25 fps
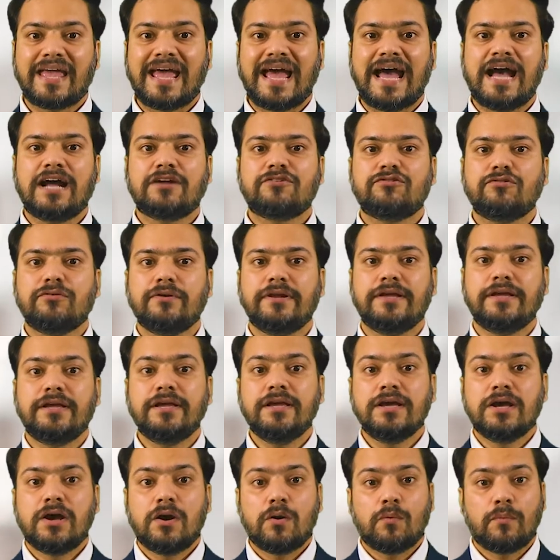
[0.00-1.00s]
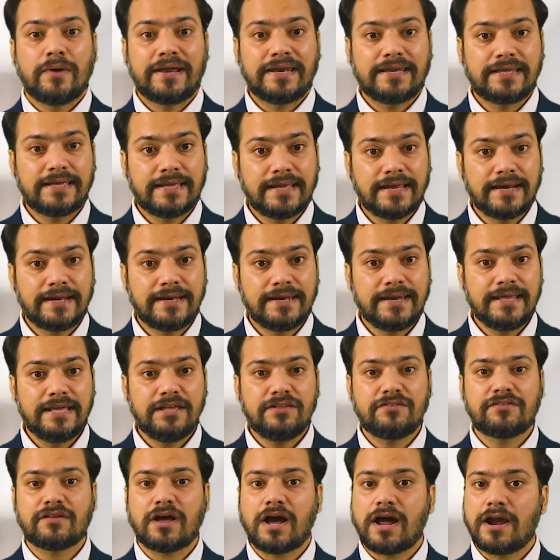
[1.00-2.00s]
Actually, when
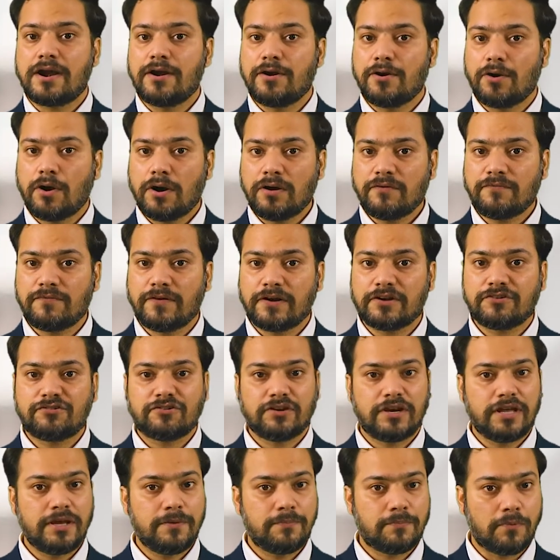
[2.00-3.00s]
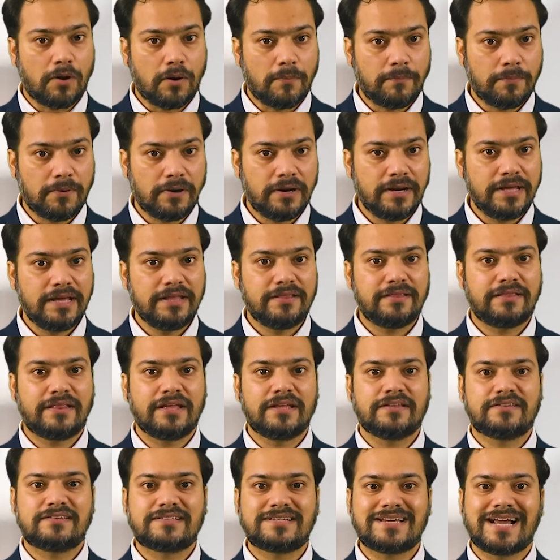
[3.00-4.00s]
kidneys are not functioning properly,
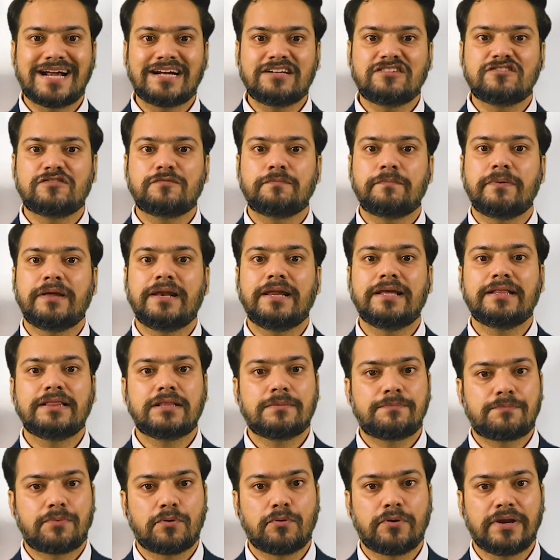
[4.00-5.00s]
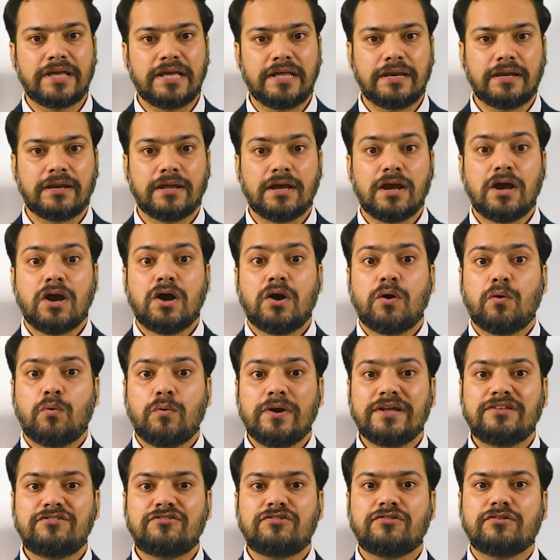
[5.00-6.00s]
they start spilling the protein,
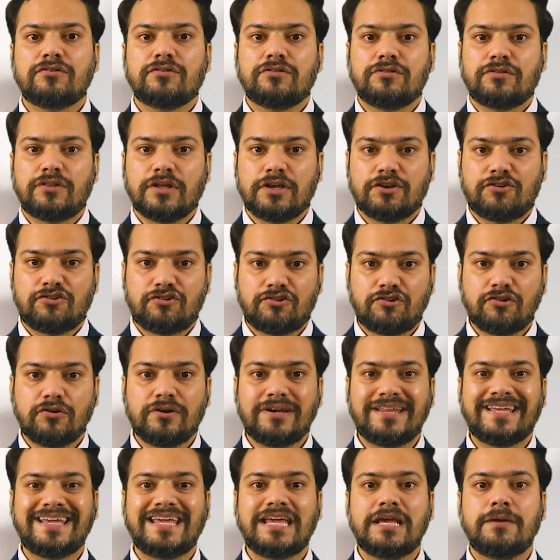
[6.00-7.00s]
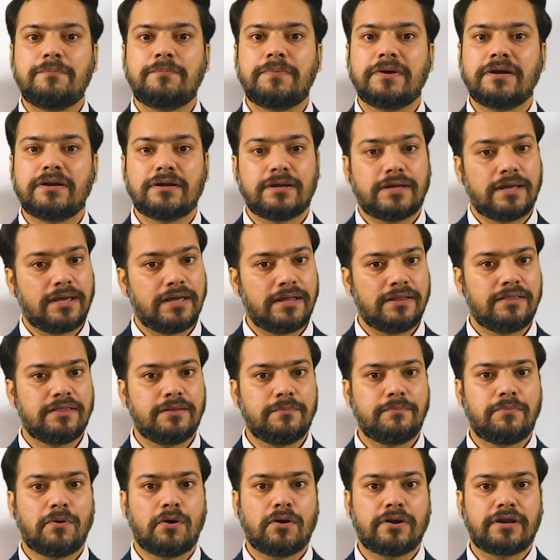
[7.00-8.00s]
which they should keep it in the
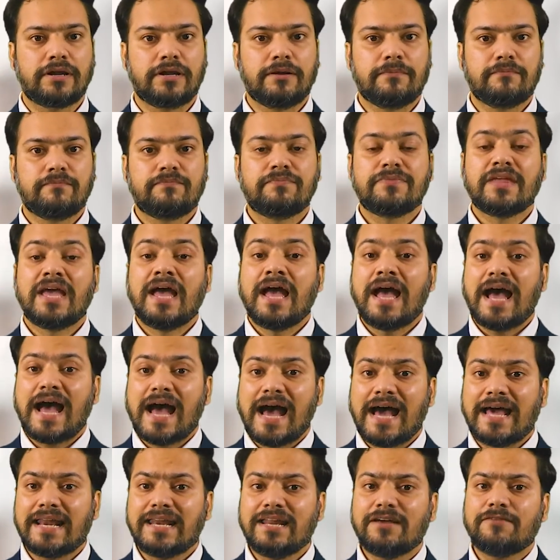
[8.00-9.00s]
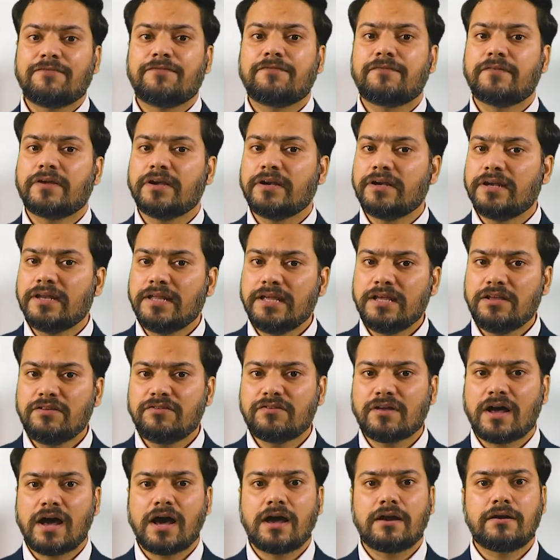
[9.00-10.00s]
body. And if
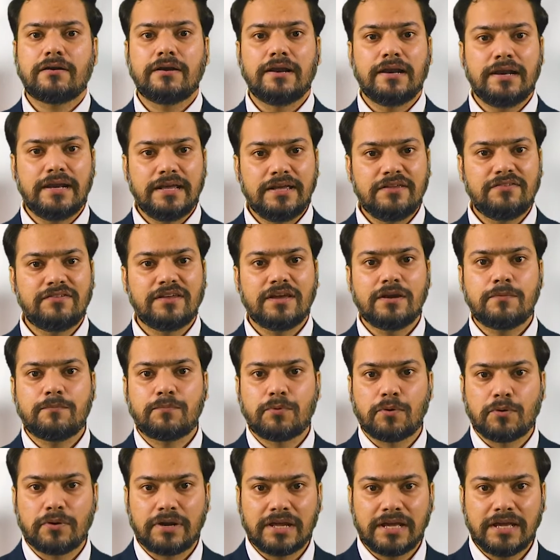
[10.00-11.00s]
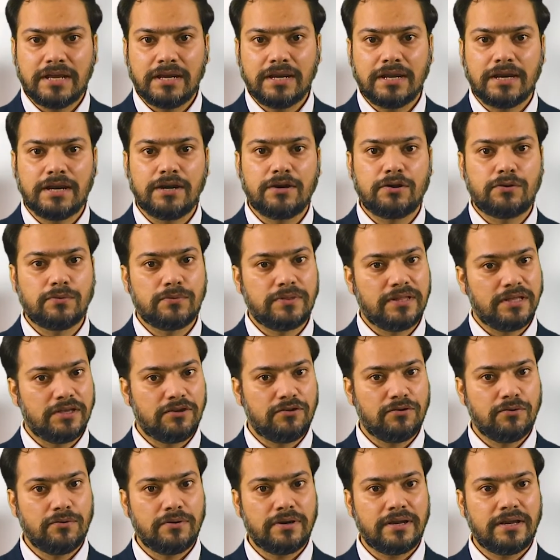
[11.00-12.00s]
kidneys are releasing protein into the
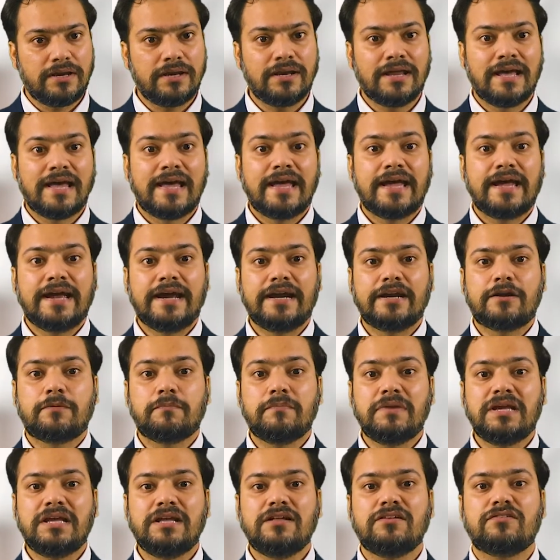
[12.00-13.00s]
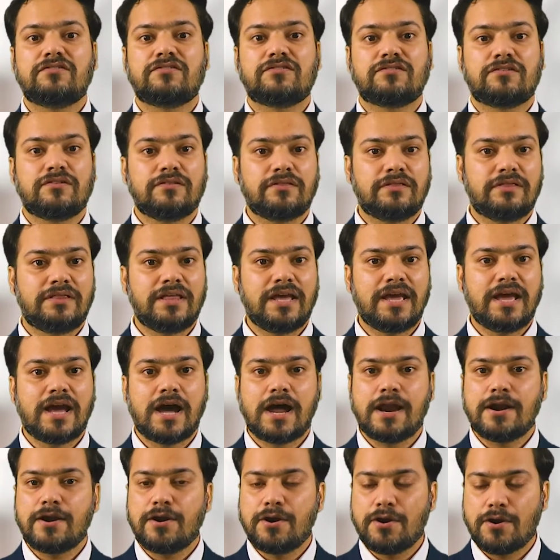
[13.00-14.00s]
urine, it means they
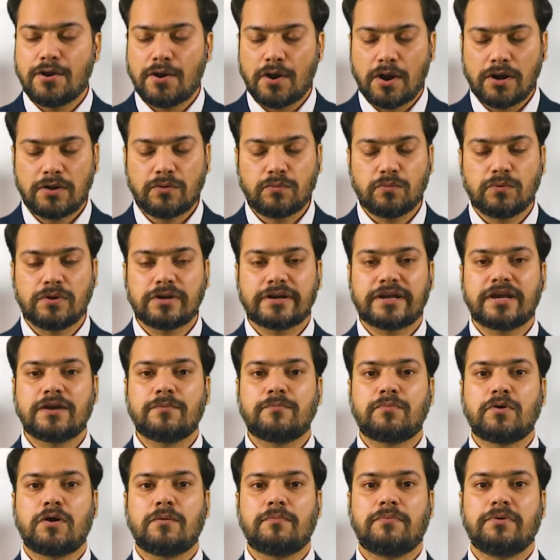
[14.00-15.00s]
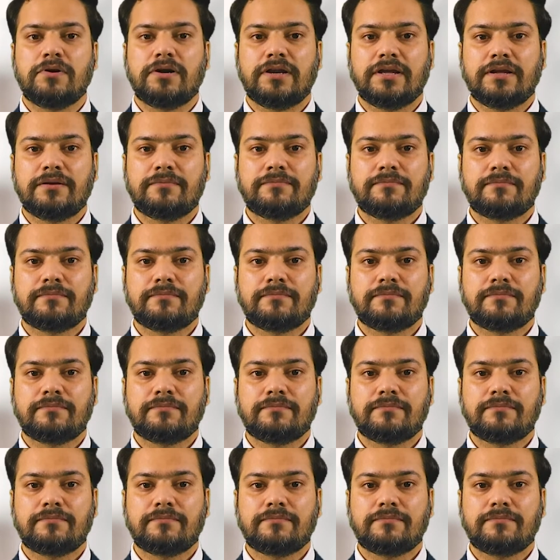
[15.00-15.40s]
are not working properly.